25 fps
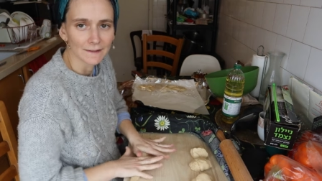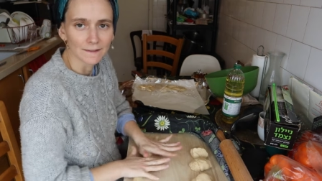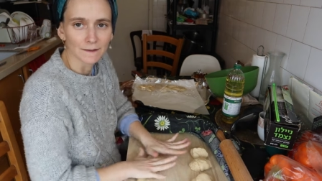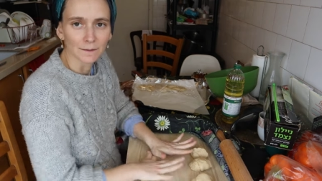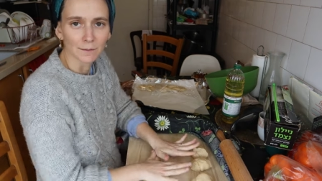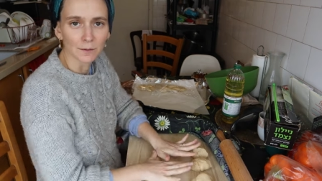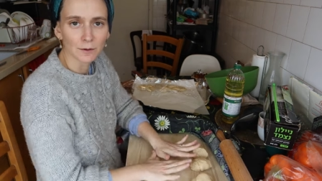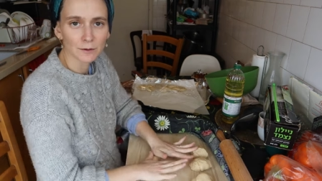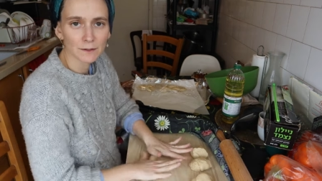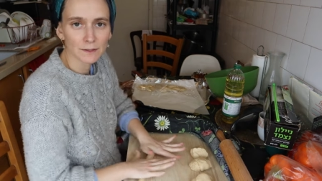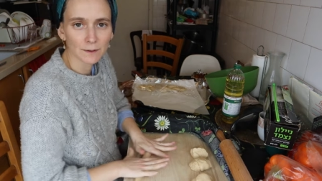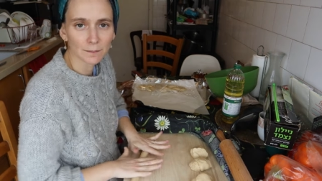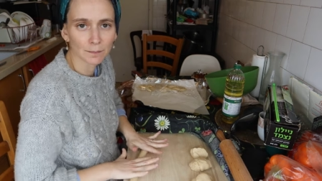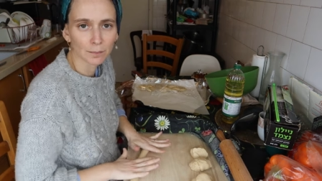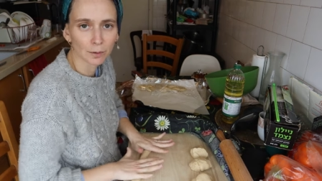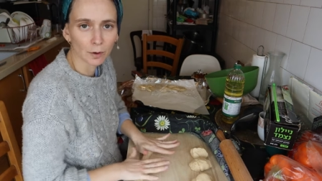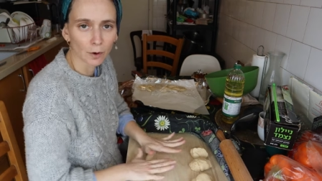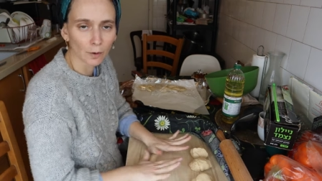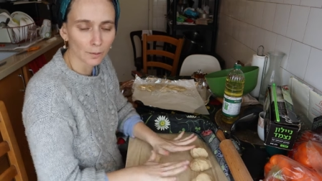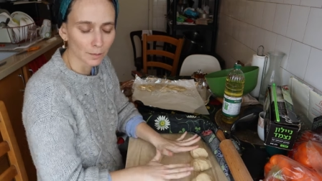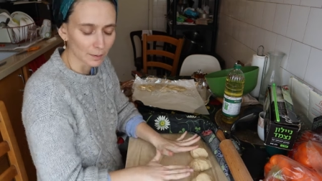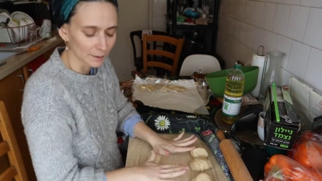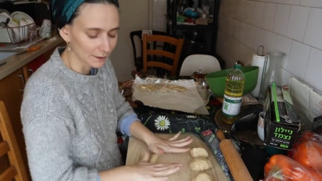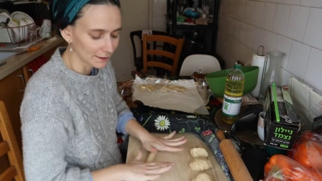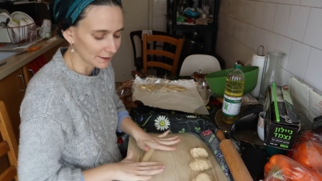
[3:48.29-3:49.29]
The most
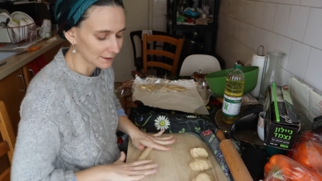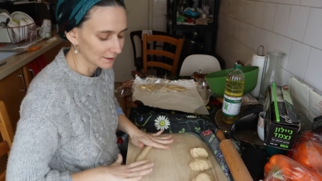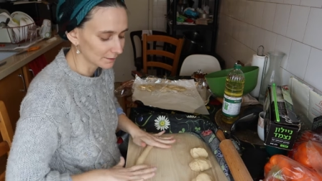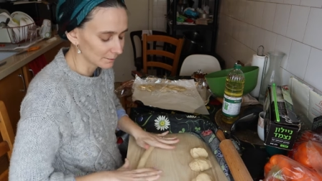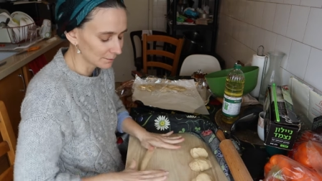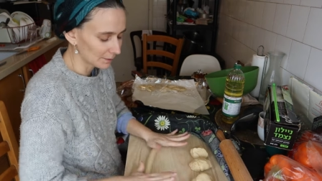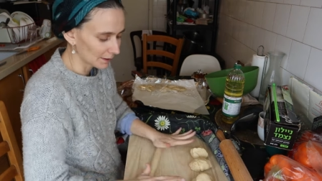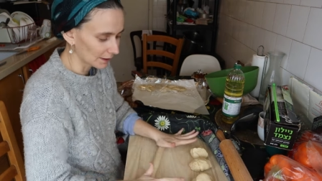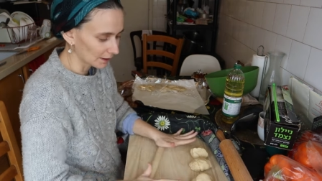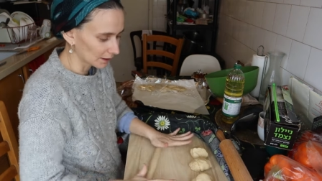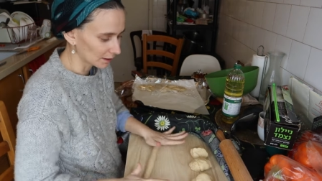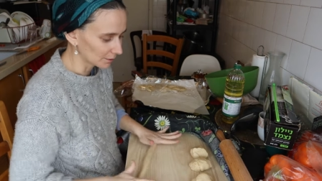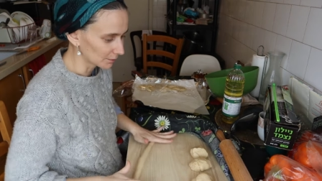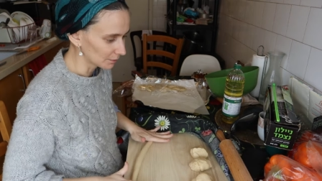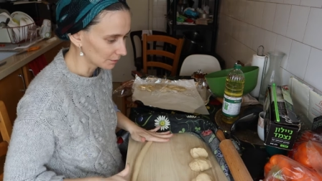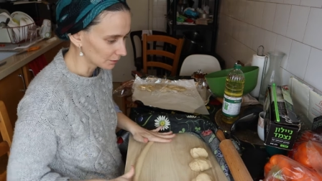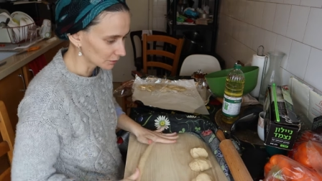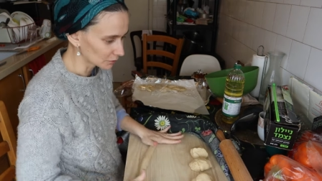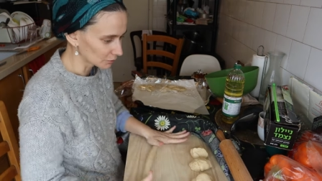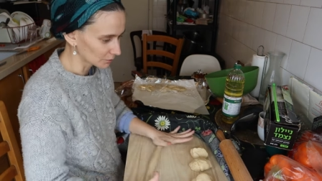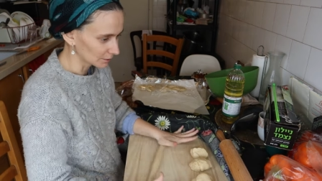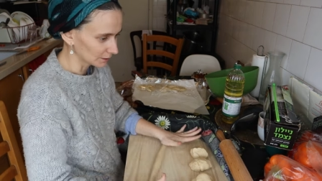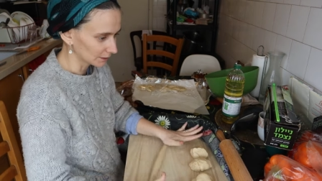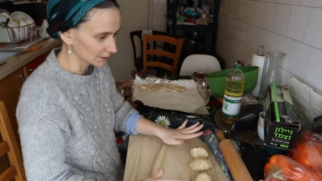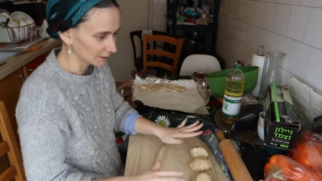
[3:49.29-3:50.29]
appropriate
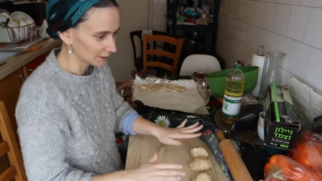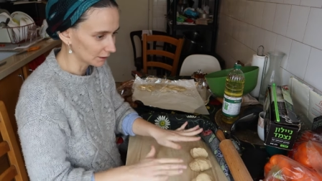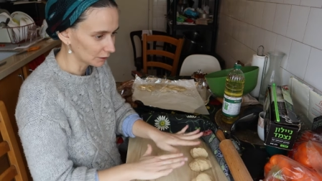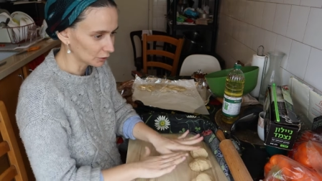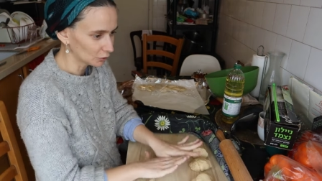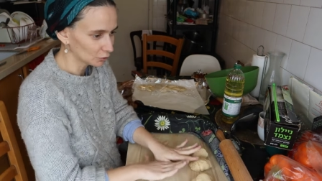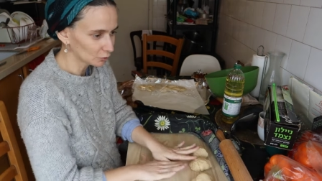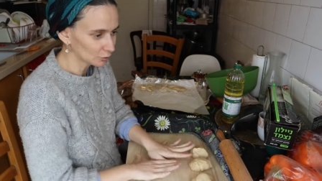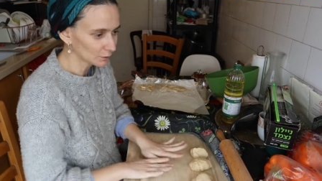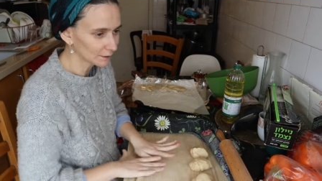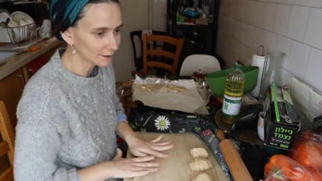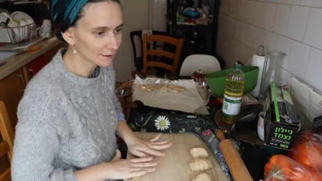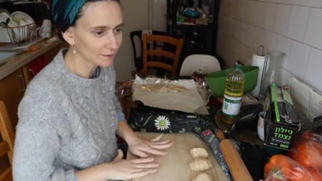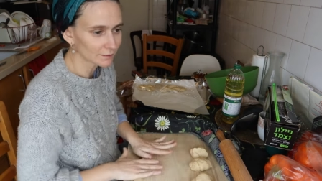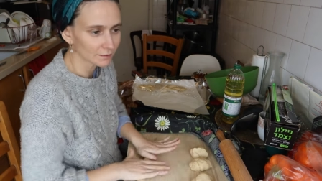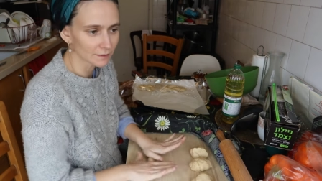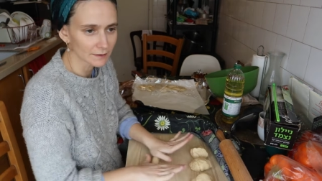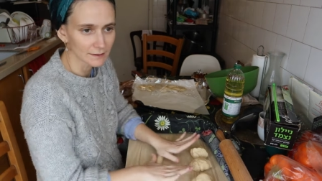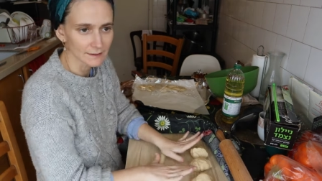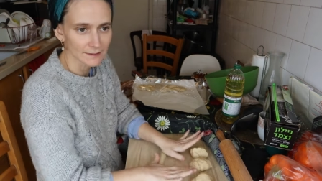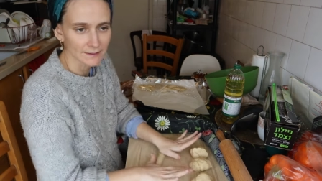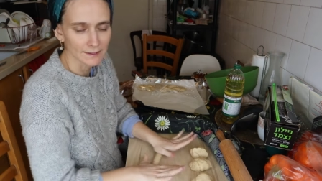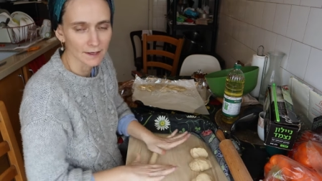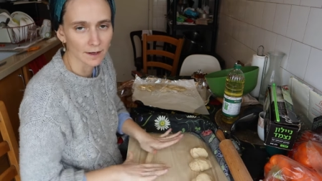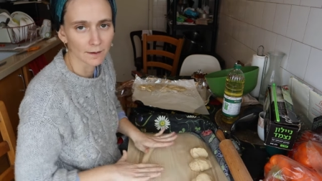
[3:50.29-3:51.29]
parables, really you live
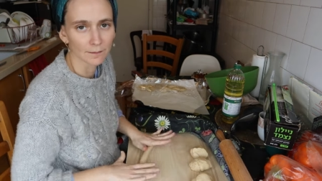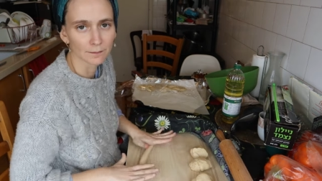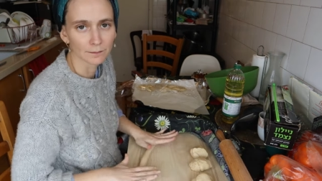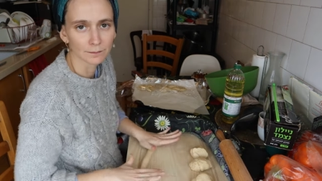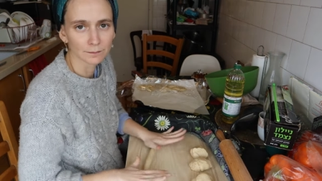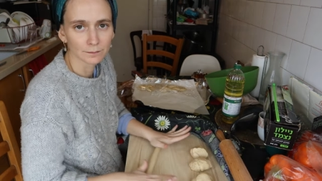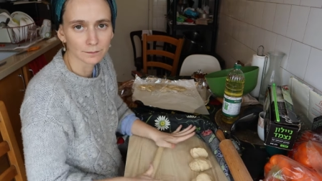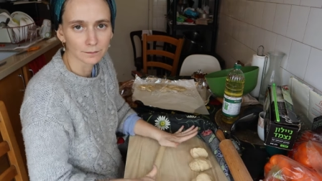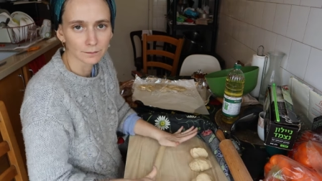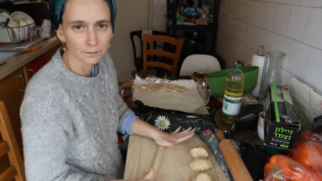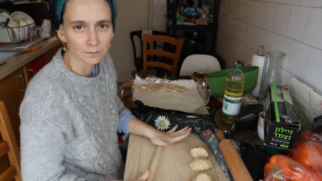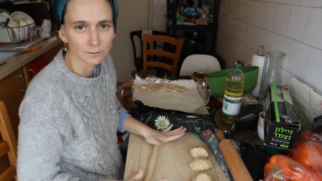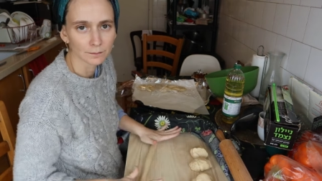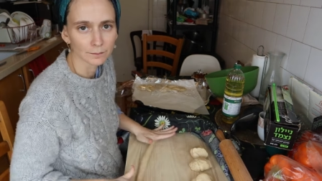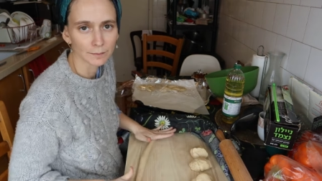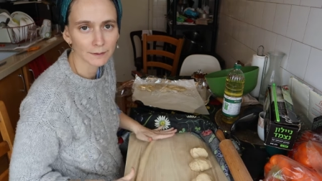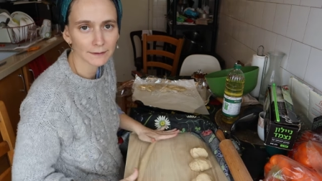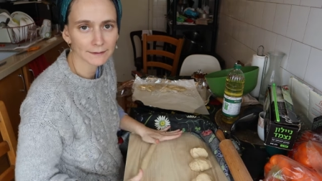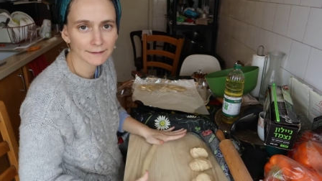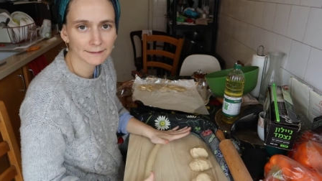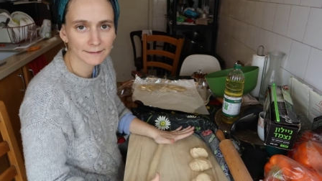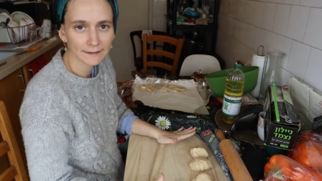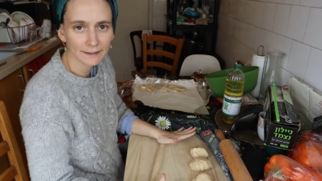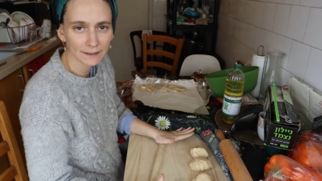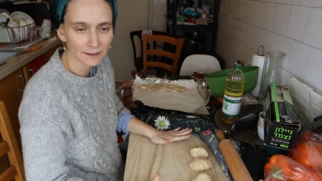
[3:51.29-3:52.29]
in some
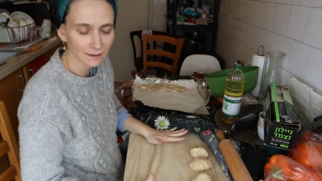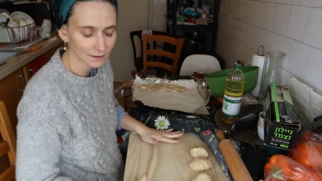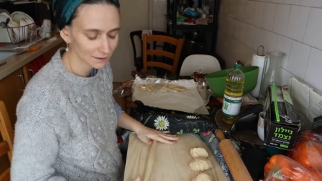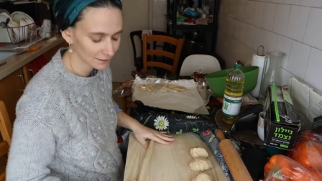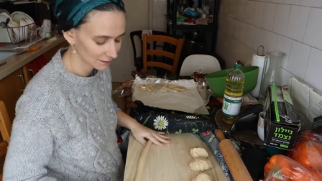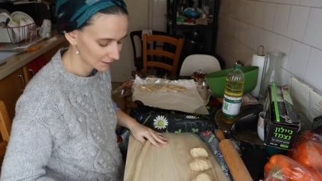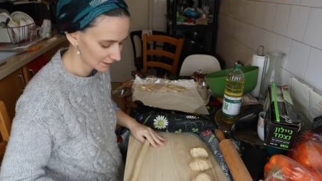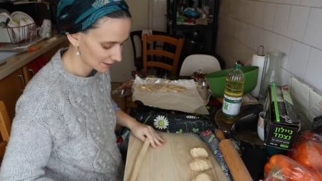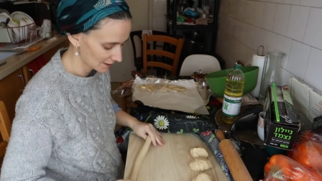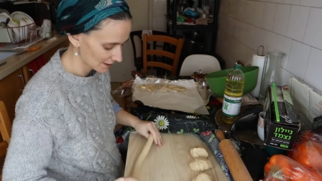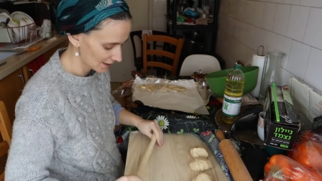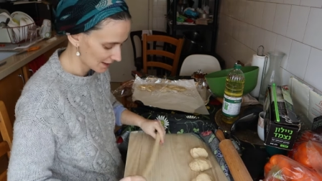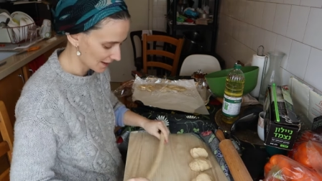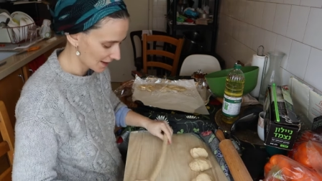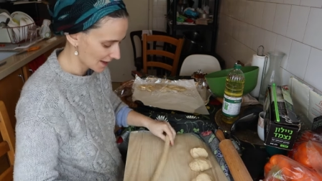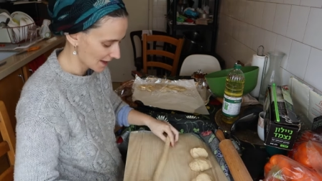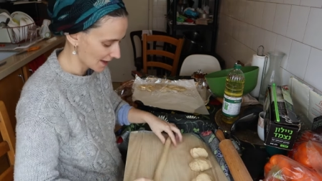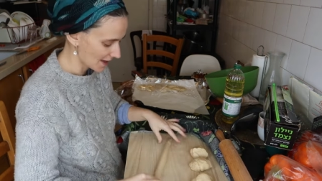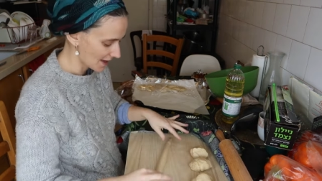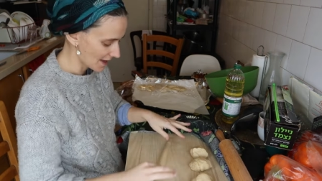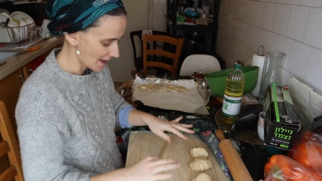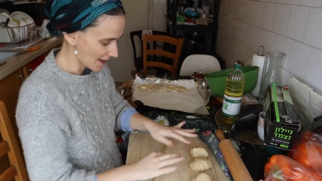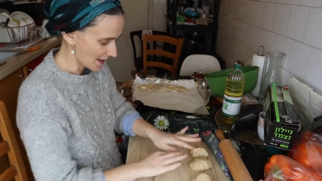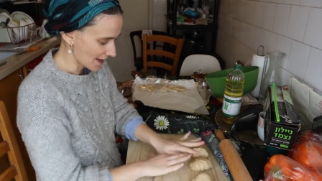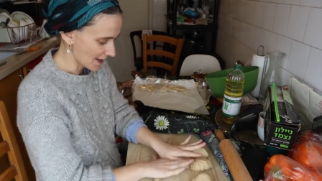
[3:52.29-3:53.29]
building
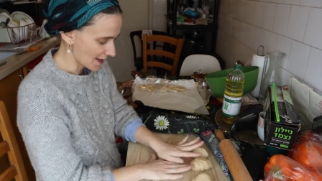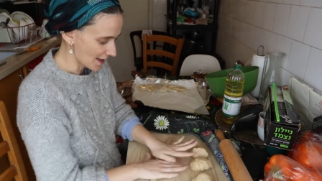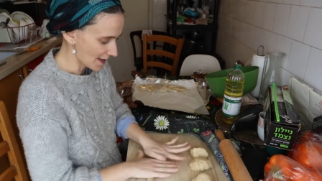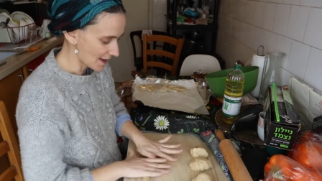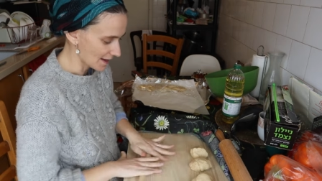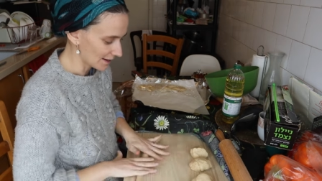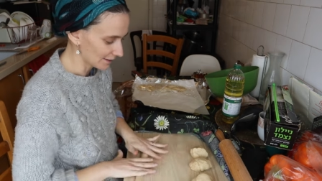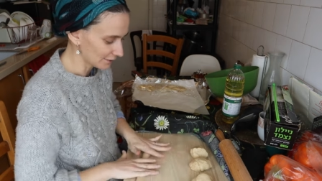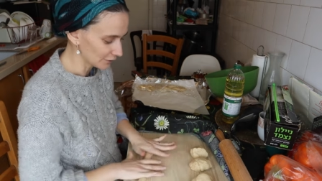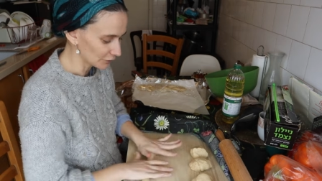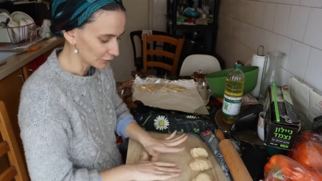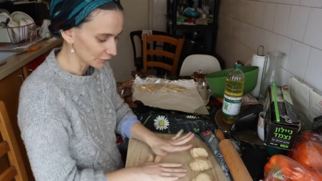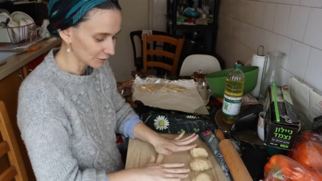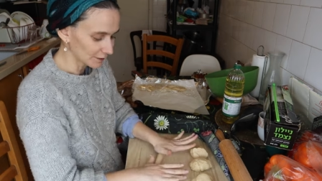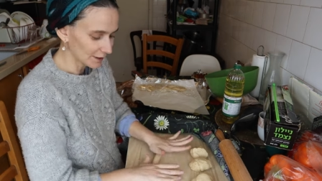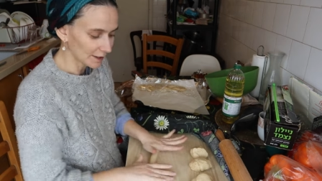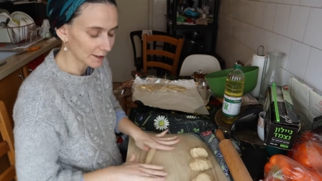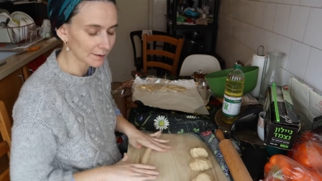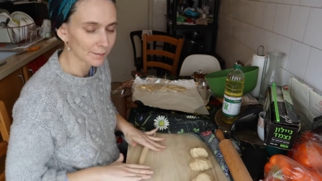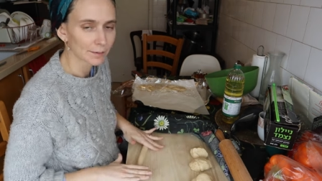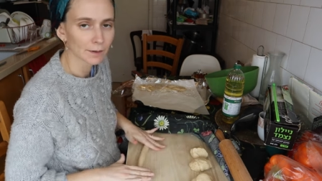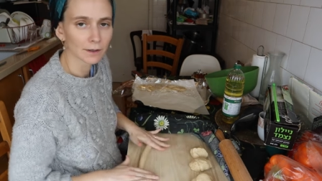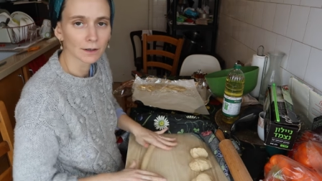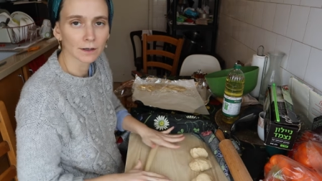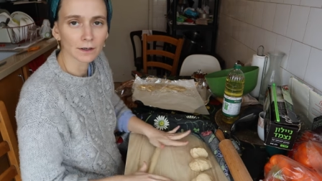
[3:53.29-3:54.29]
and your
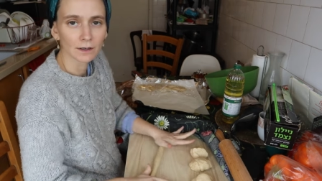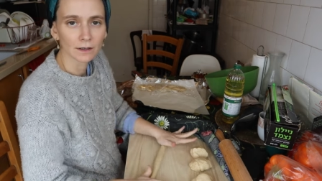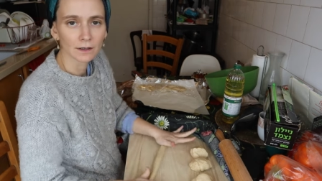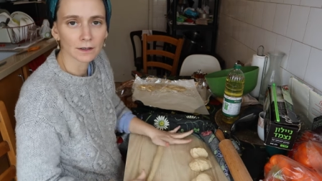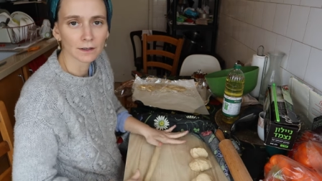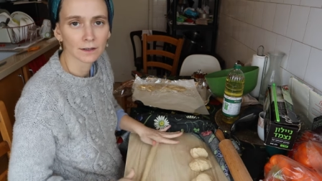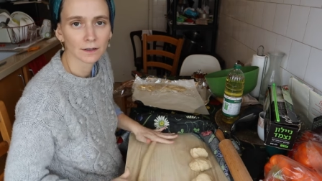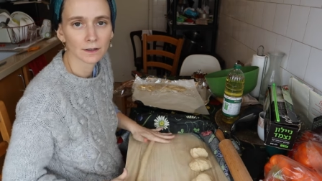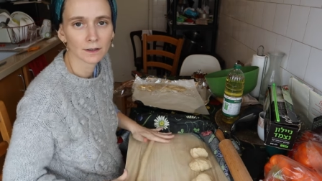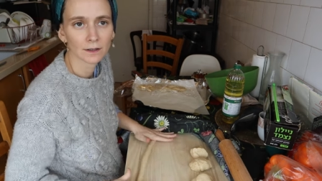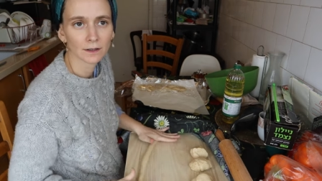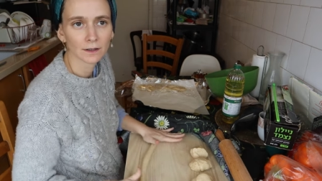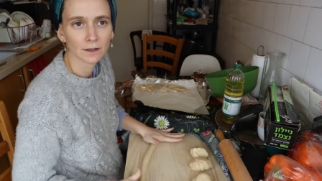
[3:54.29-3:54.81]
neighbor